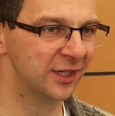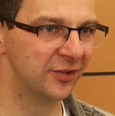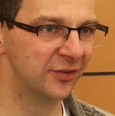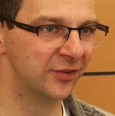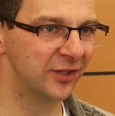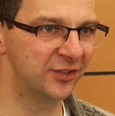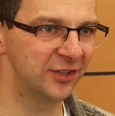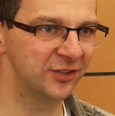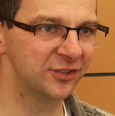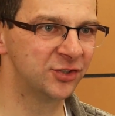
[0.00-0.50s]

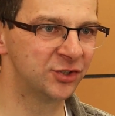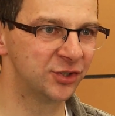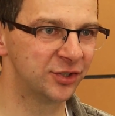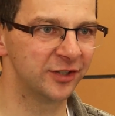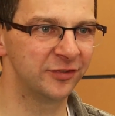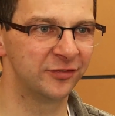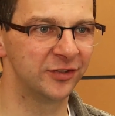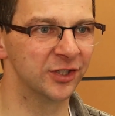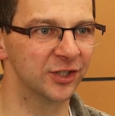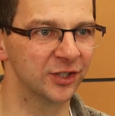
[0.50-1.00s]
This is
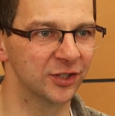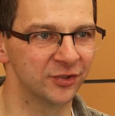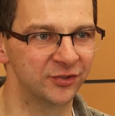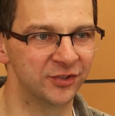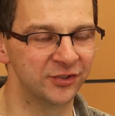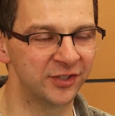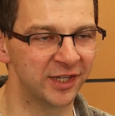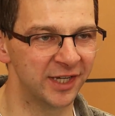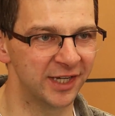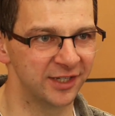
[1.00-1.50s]
trivial
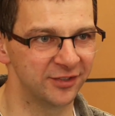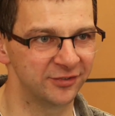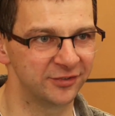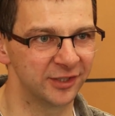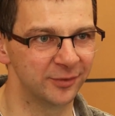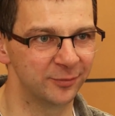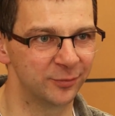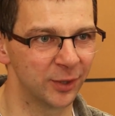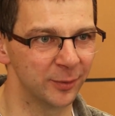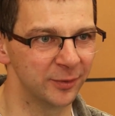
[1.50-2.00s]
to test
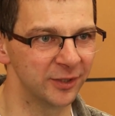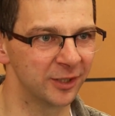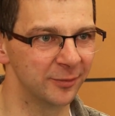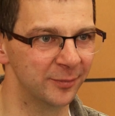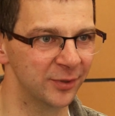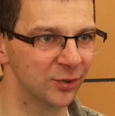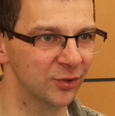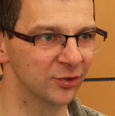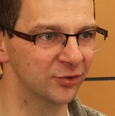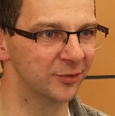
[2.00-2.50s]
and probably can
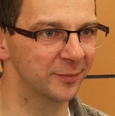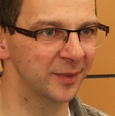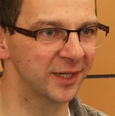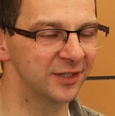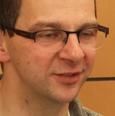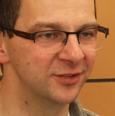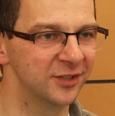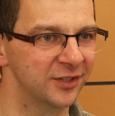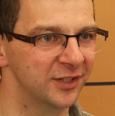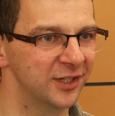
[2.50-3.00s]
be
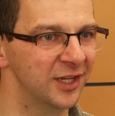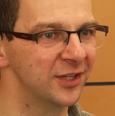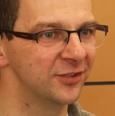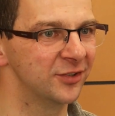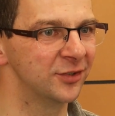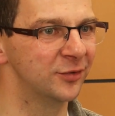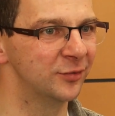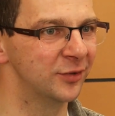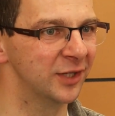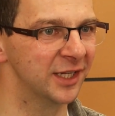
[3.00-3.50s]
automated. It
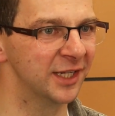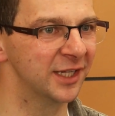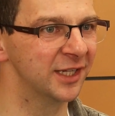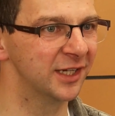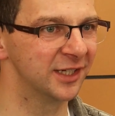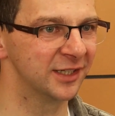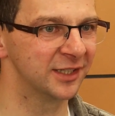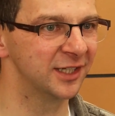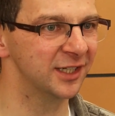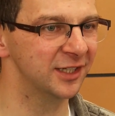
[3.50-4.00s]
isn't really
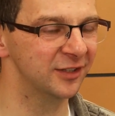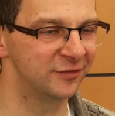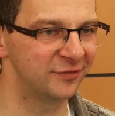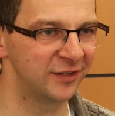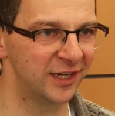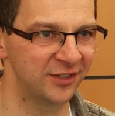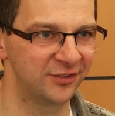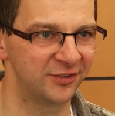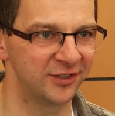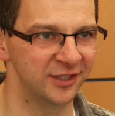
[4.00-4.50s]
a key
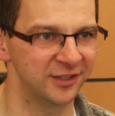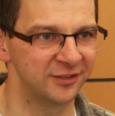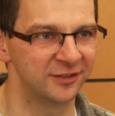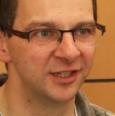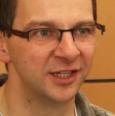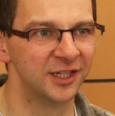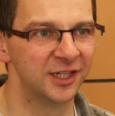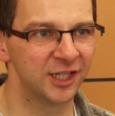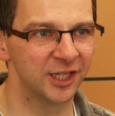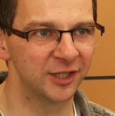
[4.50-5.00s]
facet
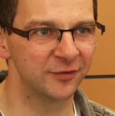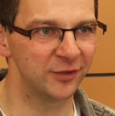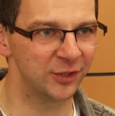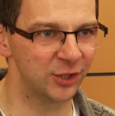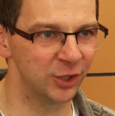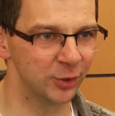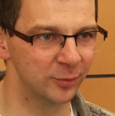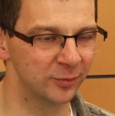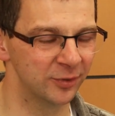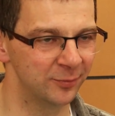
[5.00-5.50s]
of a
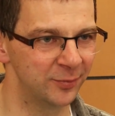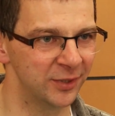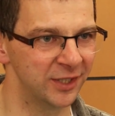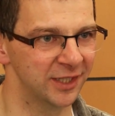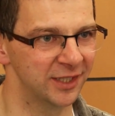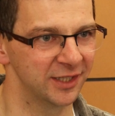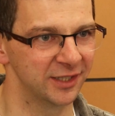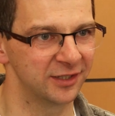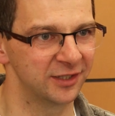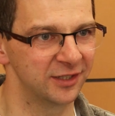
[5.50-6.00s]
human being.